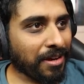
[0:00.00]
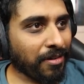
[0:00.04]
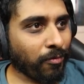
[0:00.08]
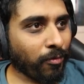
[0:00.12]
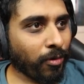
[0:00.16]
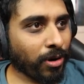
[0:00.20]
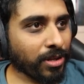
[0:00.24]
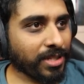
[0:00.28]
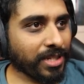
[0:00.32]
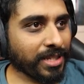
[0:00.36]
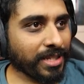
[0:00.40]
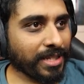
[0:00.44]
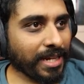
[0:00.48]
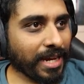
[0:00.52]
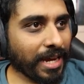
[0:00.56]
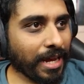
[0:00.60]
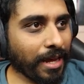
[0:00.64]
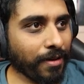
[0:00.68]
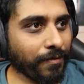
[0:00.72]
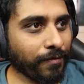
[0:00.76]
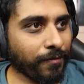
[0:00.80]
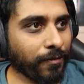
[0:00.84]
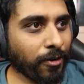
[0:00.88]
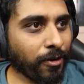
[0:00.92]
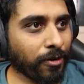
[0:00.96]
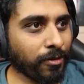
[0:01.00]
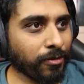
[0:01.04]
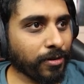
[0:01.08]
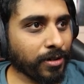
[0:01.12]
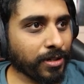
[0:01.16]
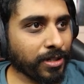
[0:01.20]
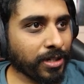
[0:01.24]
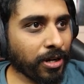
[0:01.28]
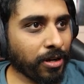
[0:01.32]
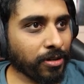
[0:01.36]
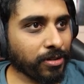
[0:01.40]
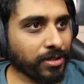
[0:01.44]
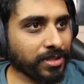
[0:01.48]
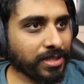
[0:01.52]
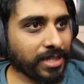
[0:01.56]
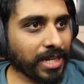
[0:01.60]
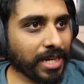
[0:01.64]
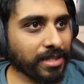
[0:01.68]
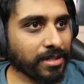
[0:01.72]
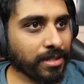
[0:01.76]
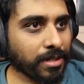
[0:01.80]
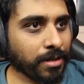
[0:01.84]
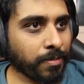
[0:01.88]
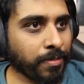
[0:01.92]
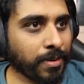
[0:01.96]
What did the AFL coach
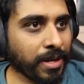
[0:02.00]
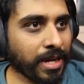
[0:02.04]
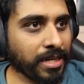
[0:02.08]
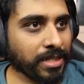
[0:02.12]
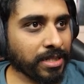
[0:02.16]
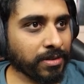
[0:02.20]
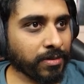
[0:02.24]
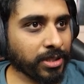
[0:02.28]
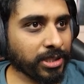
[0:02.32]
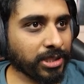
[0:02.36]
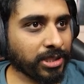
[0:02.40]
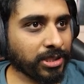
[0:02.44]
say to the players who were